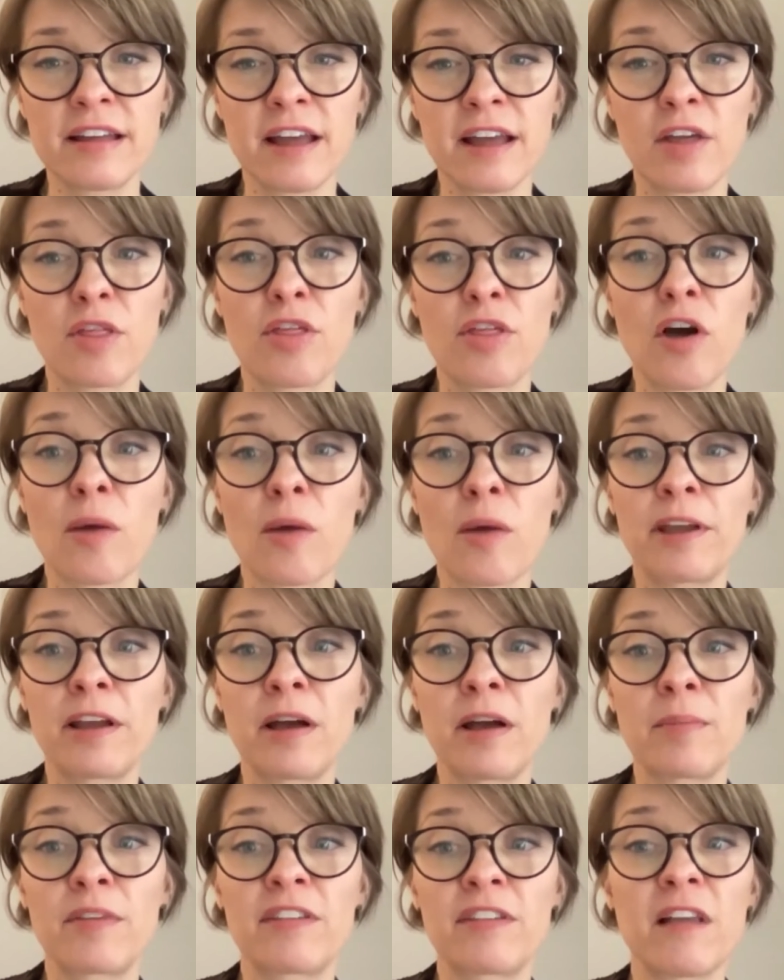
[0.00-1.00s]
And thought
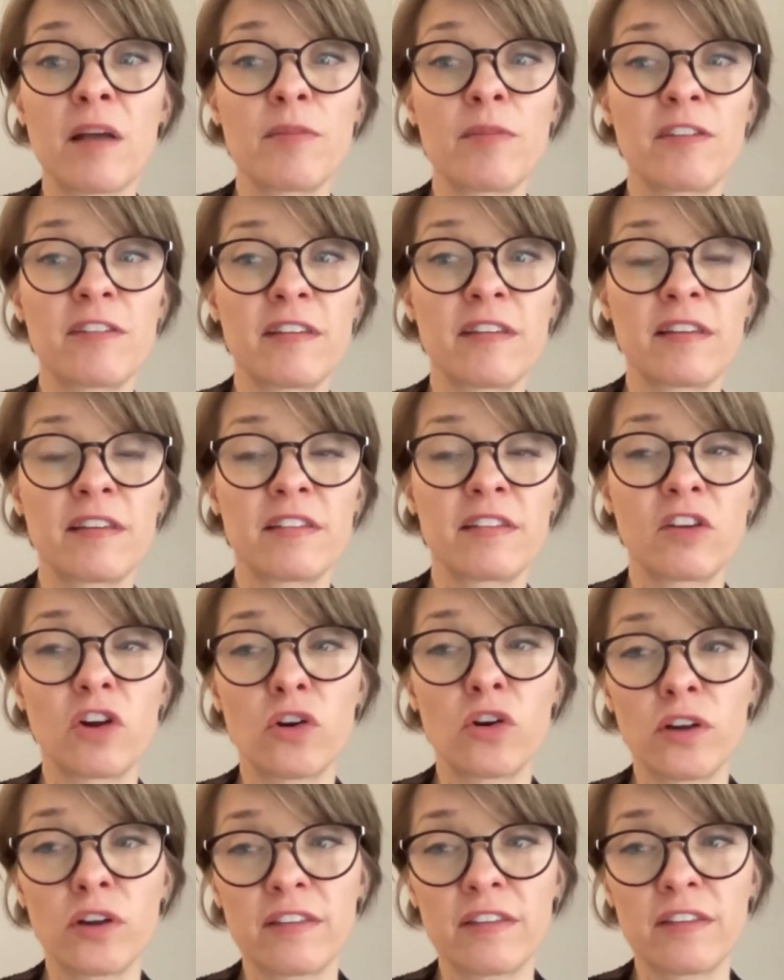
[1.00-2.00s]
becomes substance,
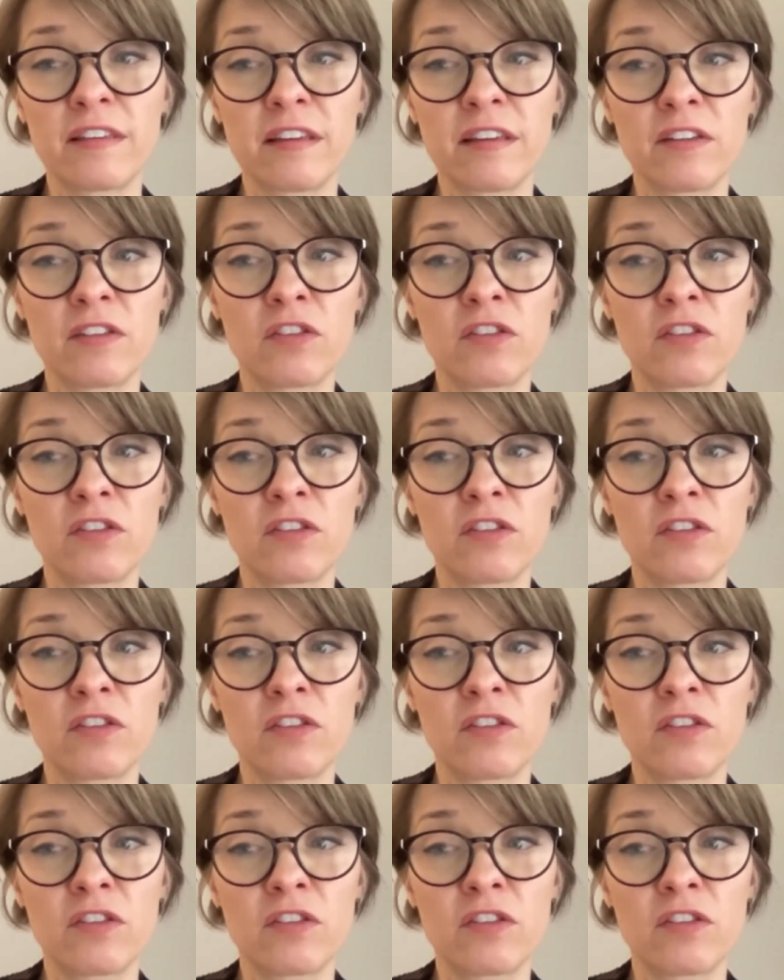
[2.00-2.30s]
currency,